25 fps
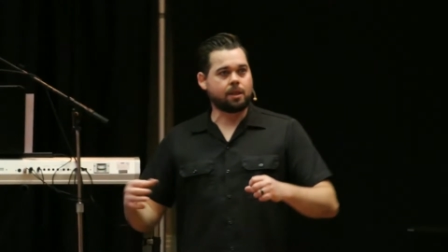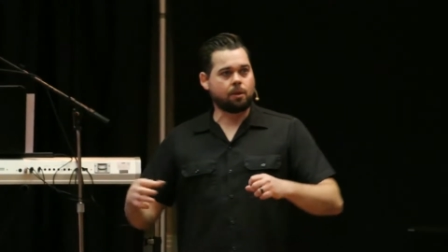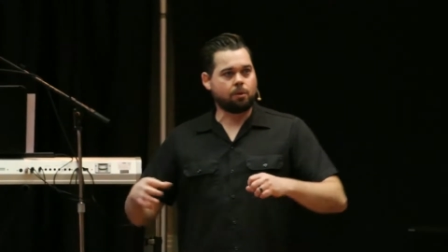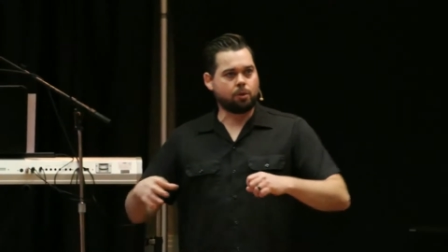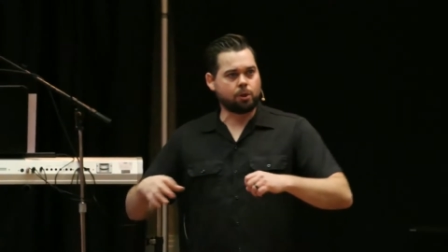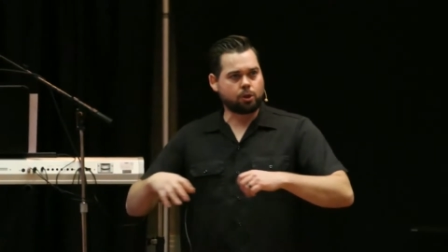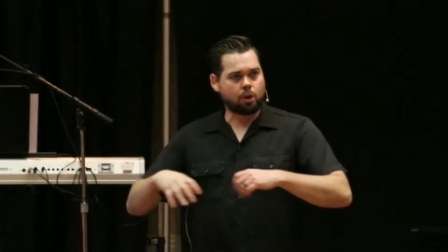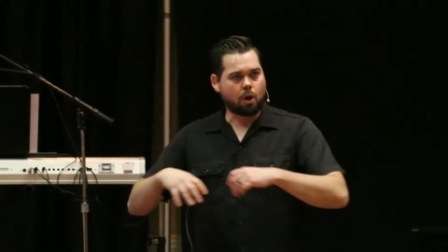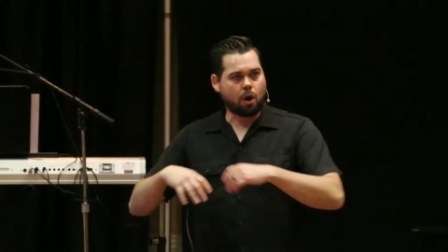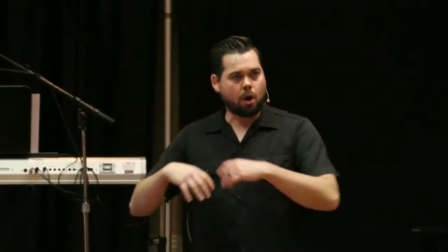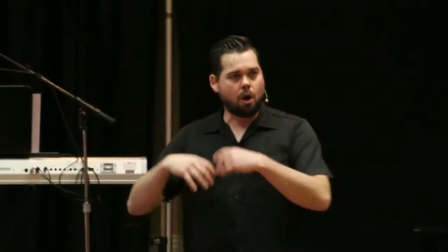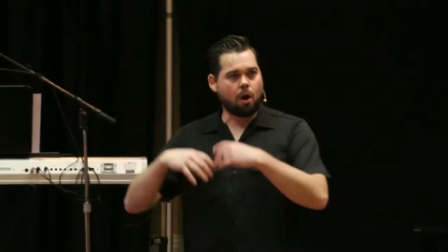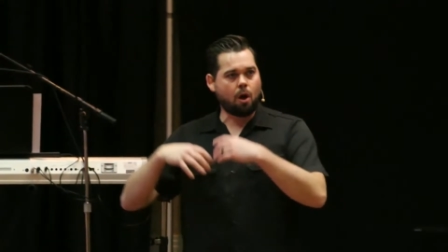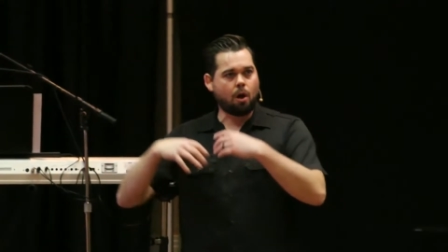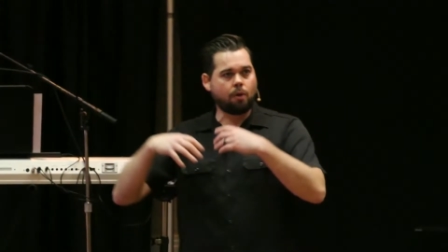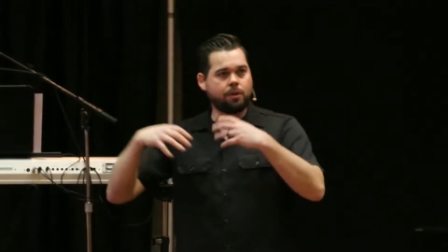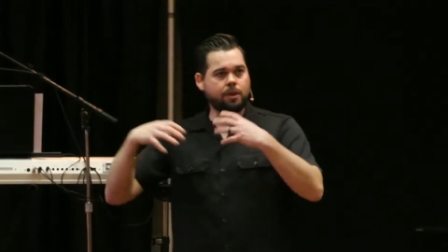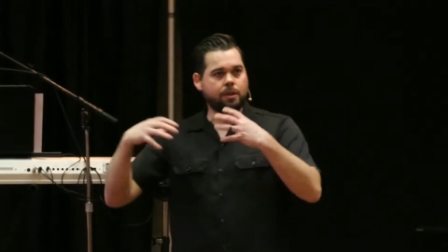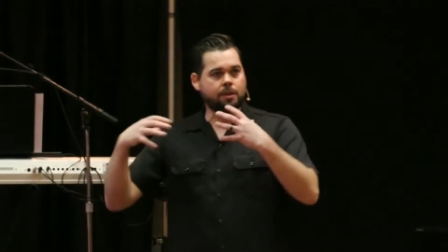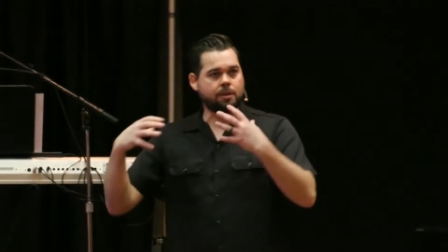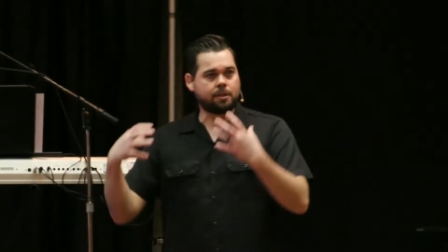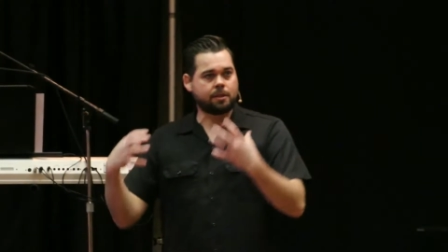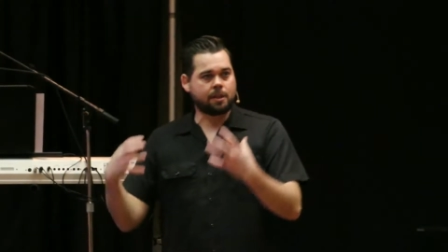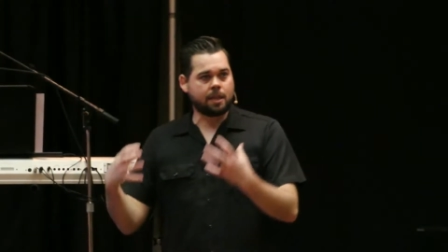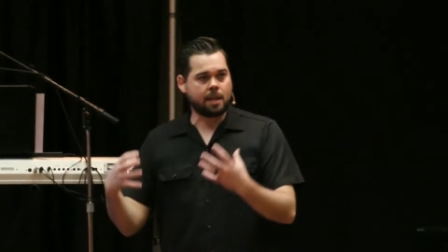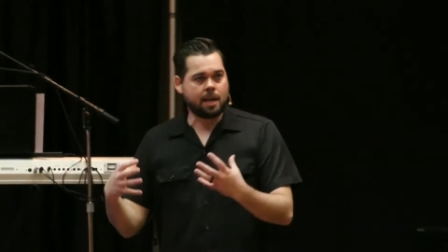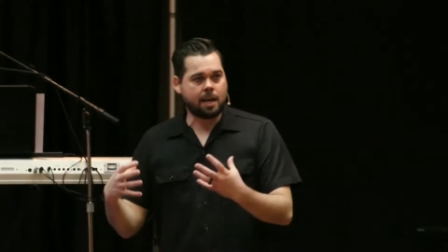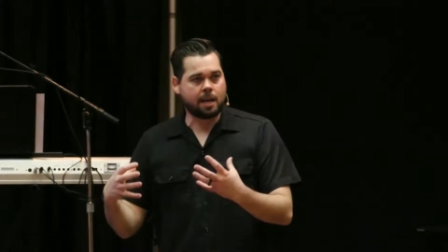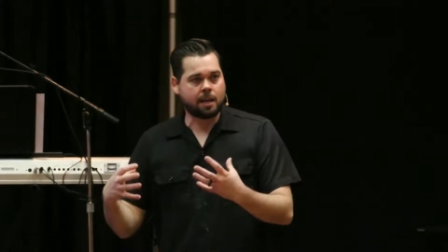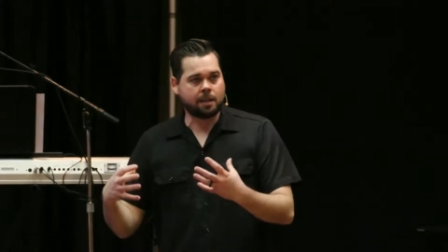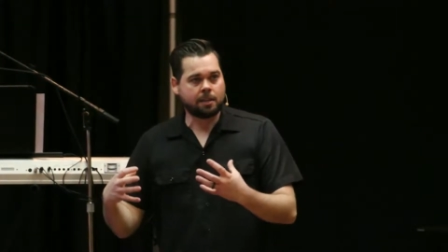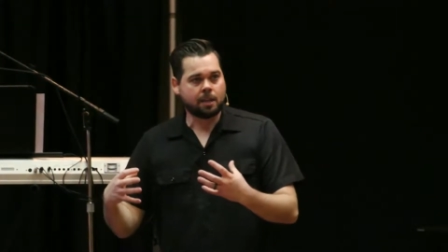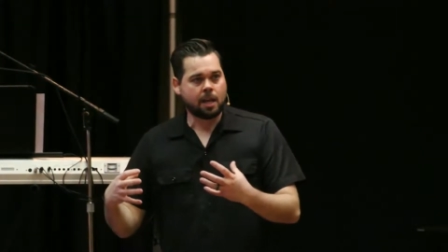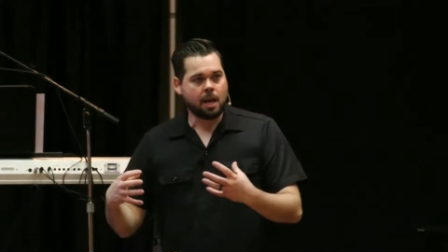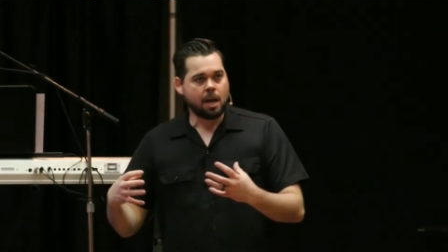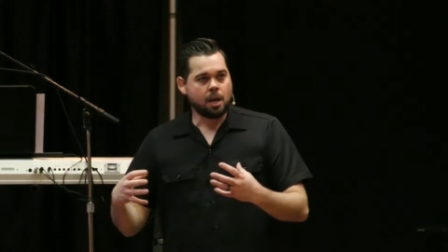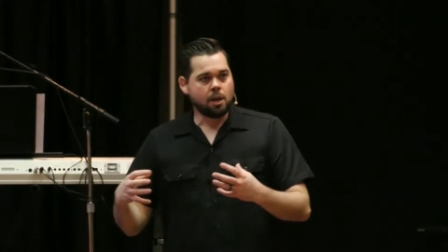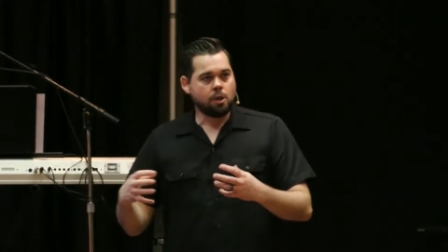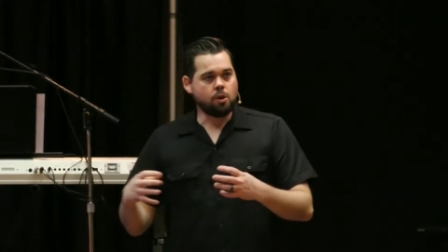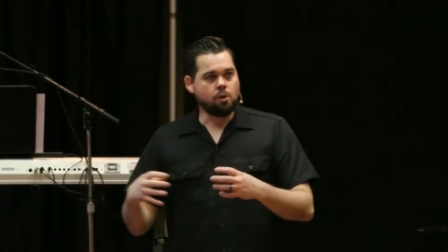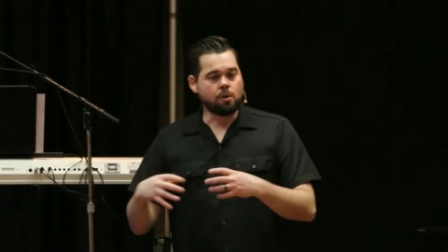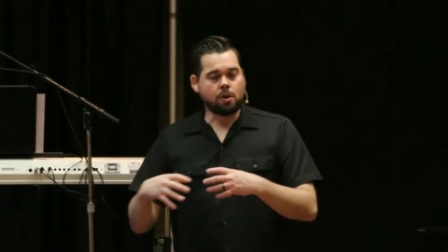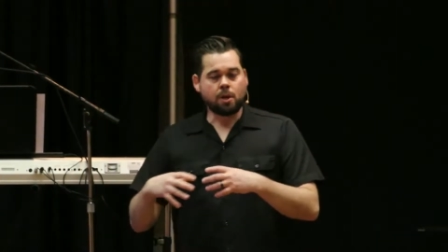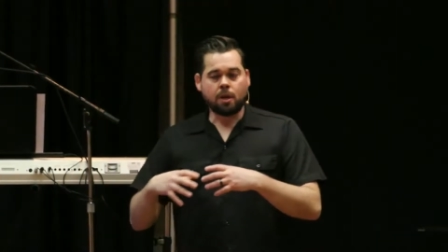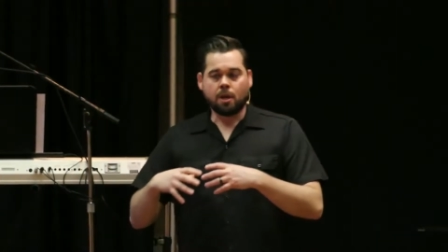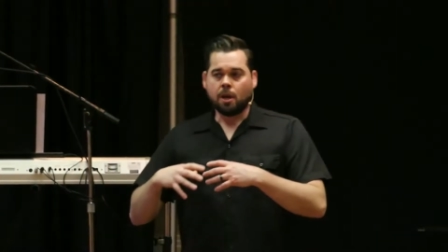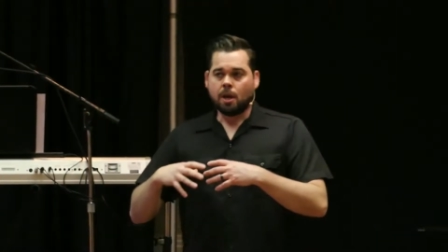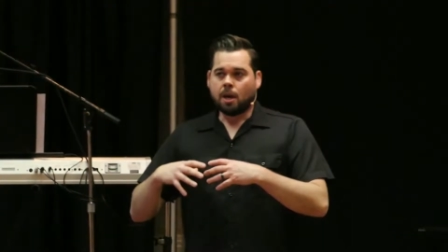There was all these things. You